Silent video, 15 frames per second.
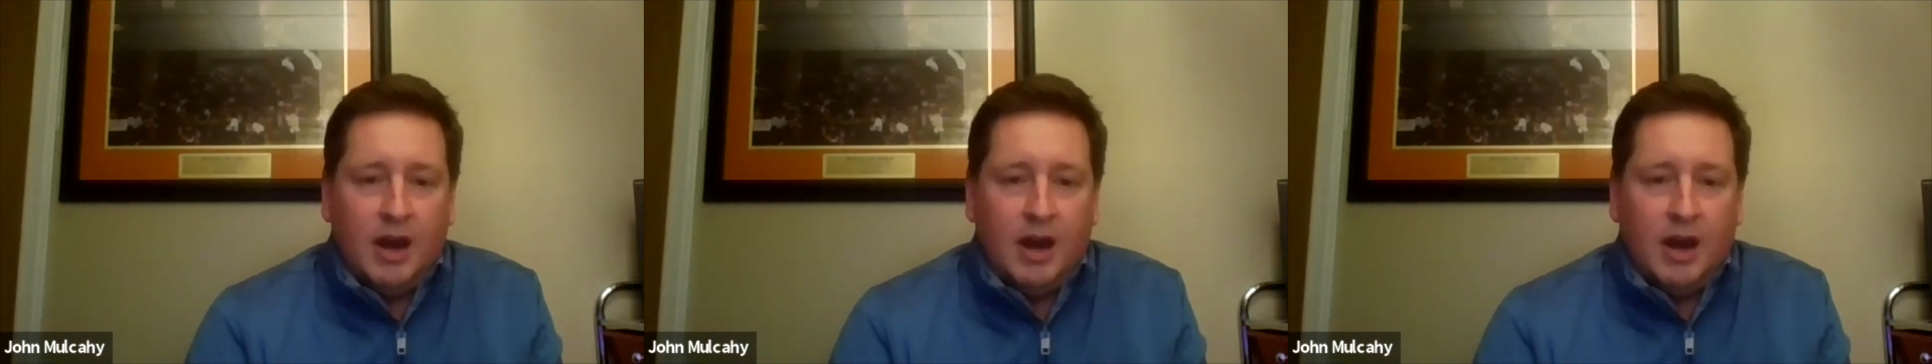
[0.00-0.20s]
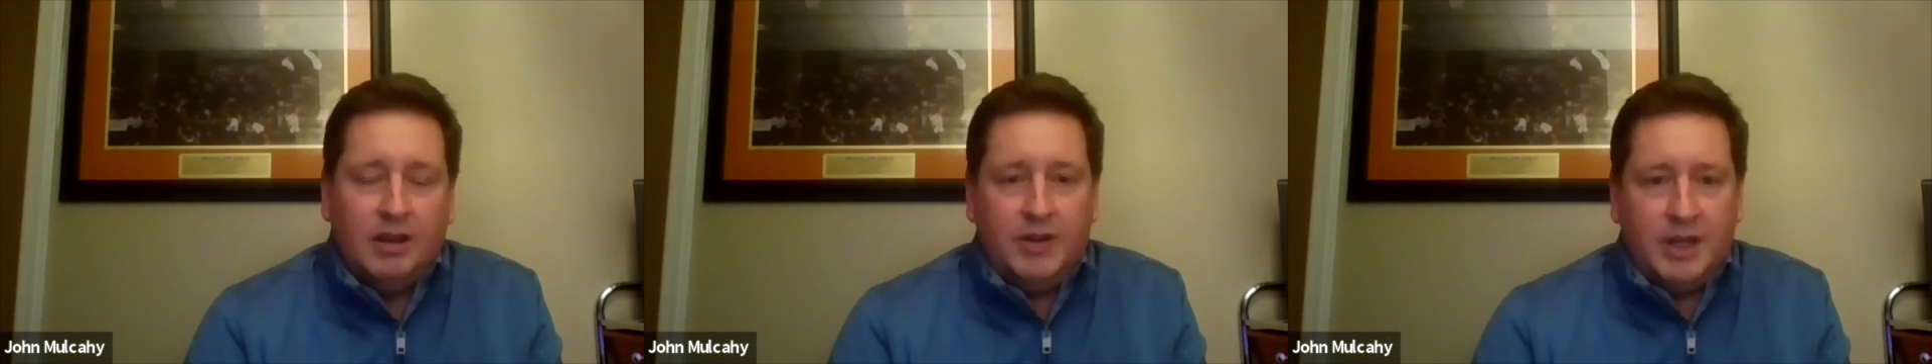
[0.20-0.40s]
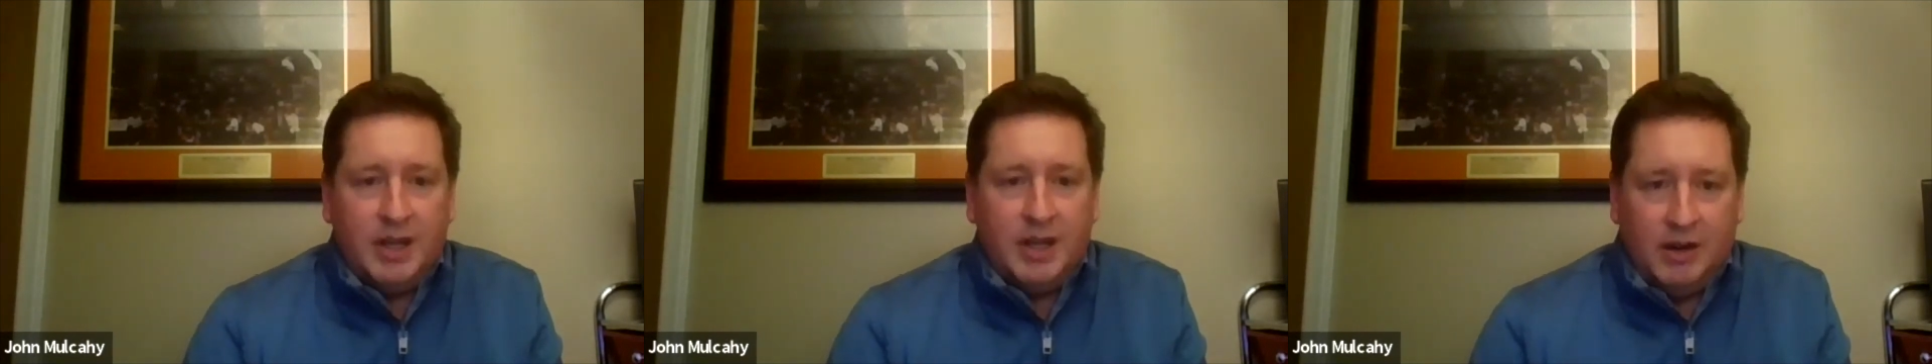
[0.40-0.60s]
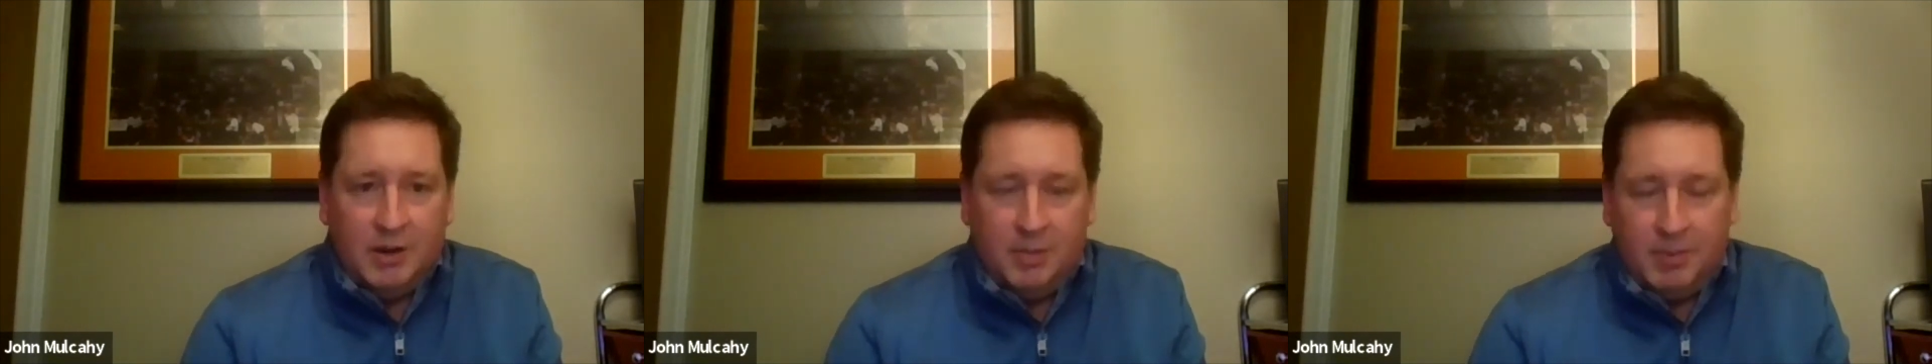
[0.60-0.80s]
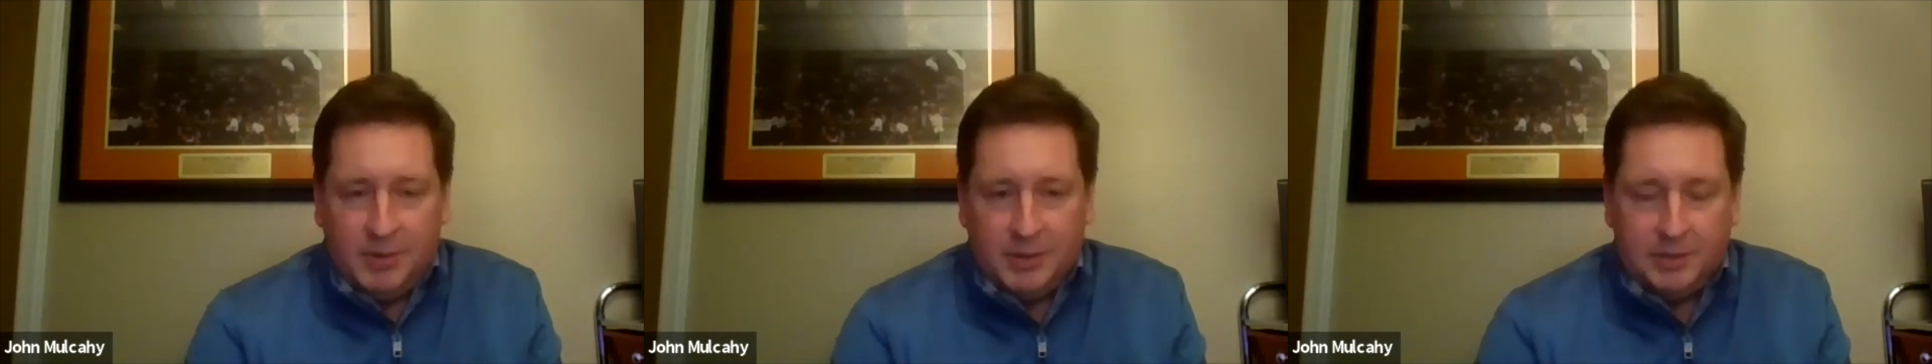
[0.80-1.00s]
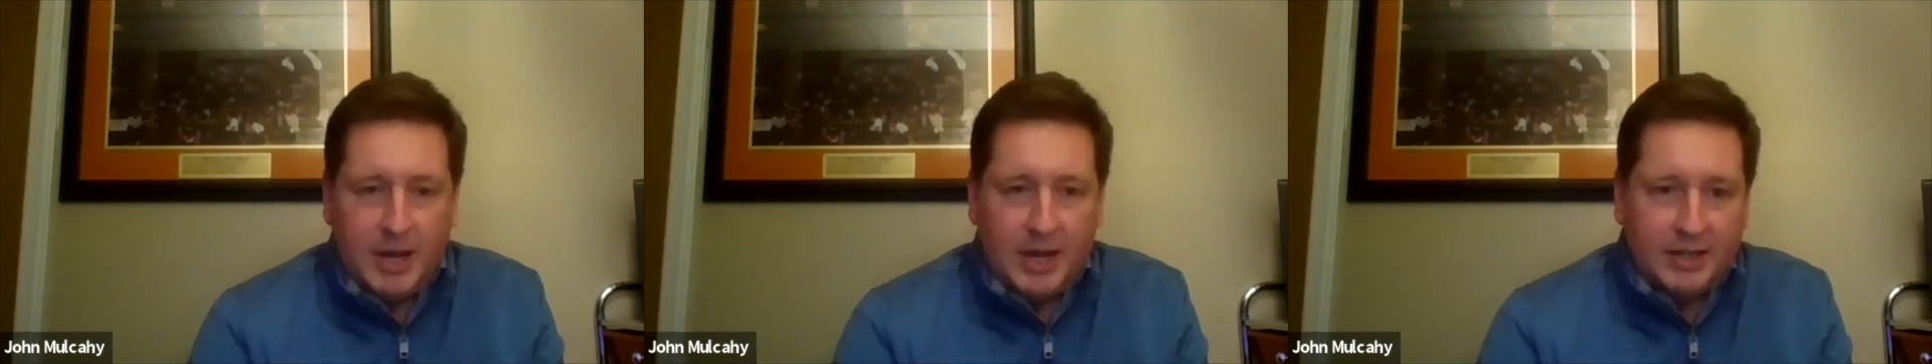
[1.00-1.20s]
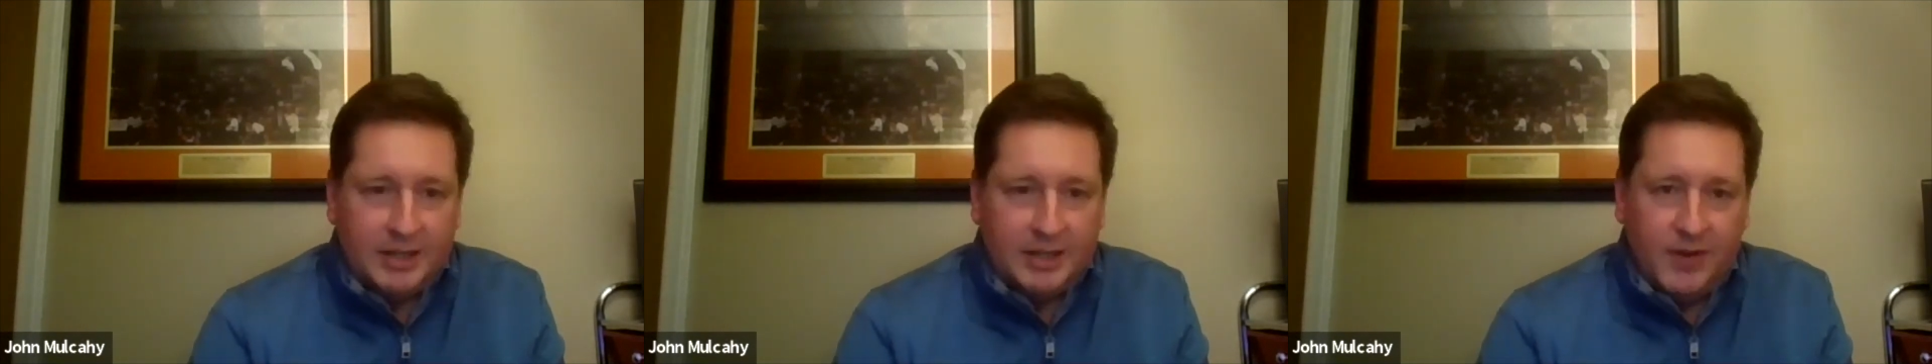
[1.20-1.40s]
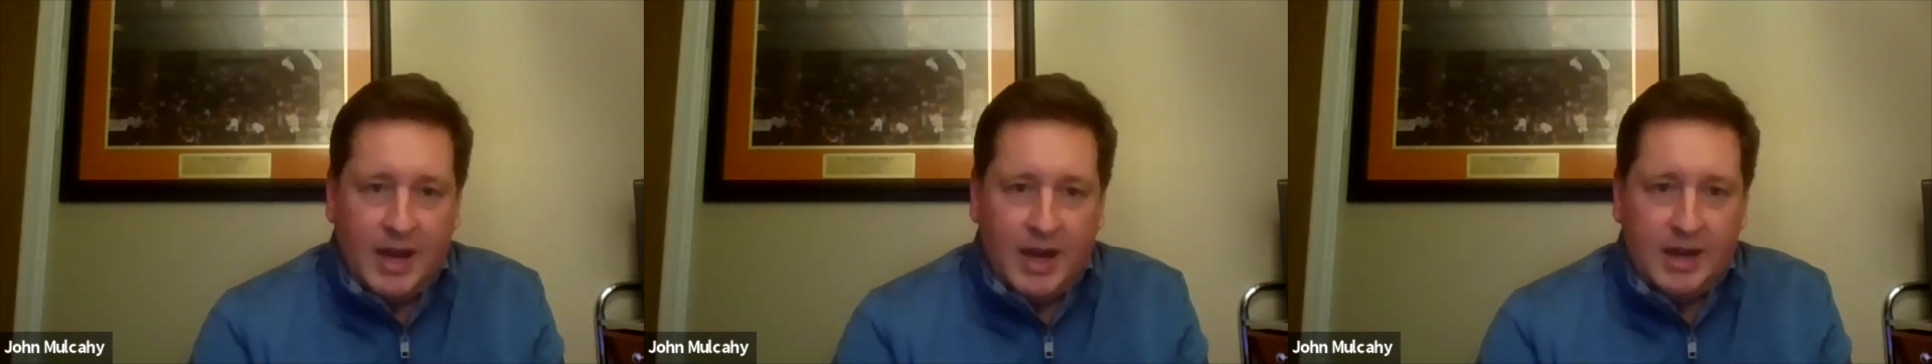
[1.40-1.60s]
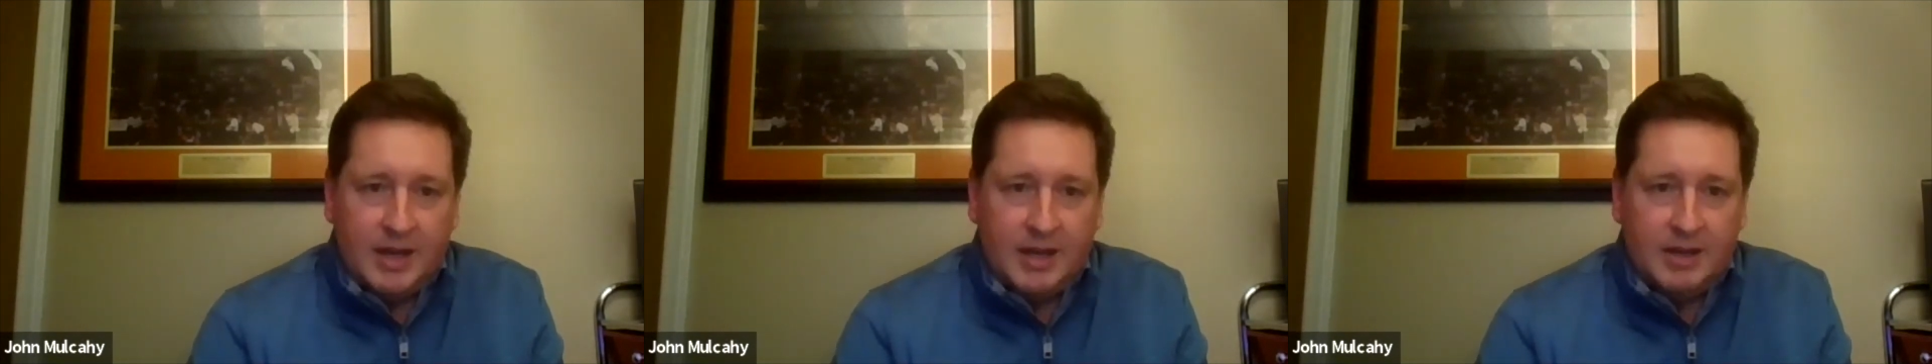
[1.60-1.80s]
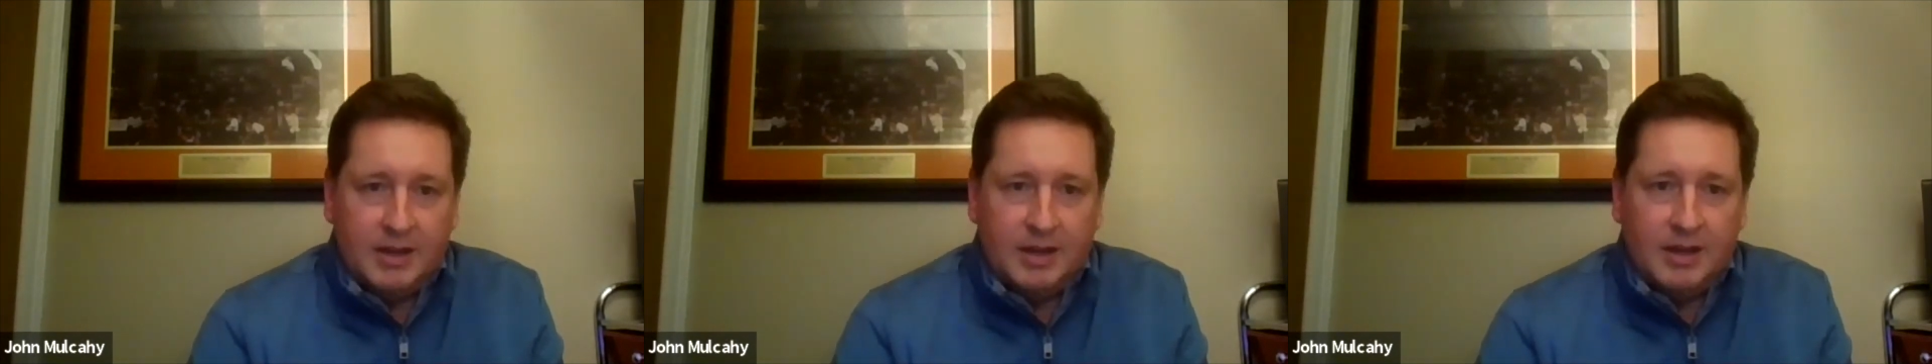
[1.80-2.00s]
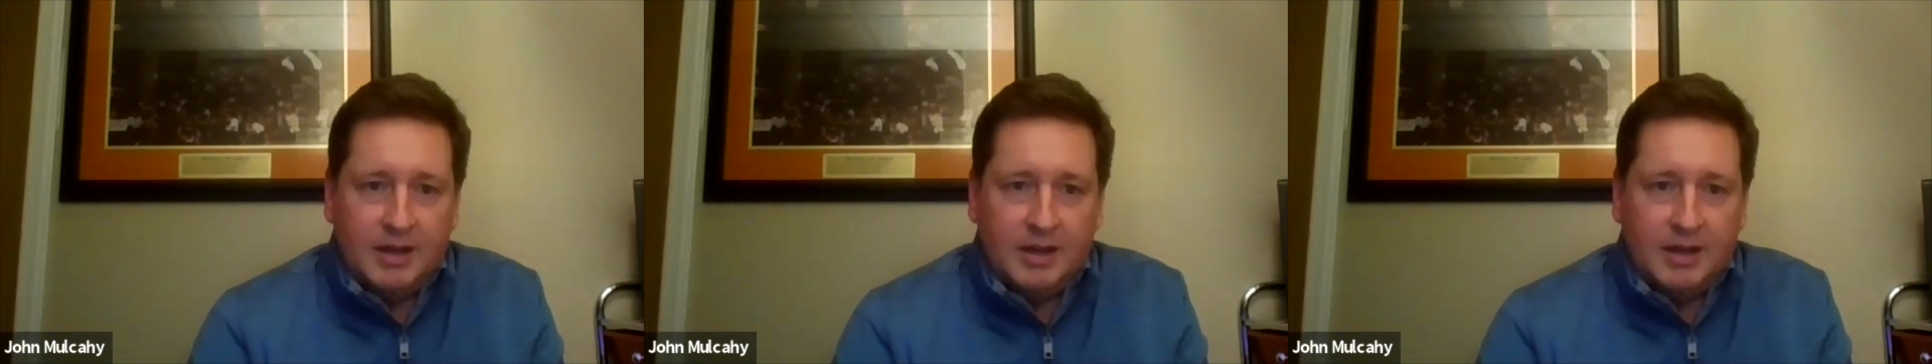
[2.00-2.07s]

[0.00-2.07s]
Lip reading: I'd love to hear your perspective on it,